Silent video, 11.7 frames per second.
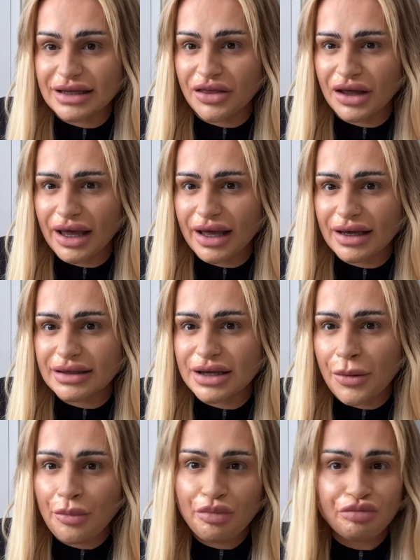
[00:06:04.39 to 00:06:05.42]
I think it is,
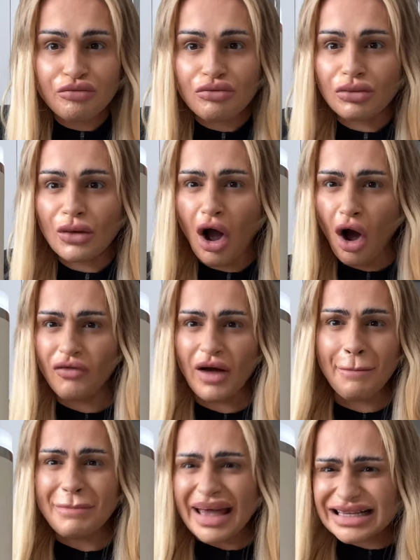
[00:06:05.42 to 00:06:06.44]
of
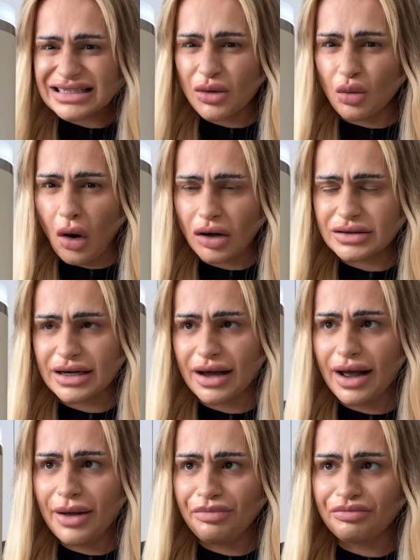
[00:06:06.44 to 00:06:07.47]
amazing
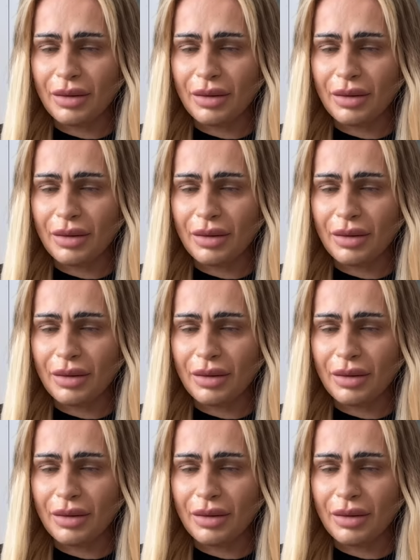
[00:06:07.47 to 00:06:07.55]
water.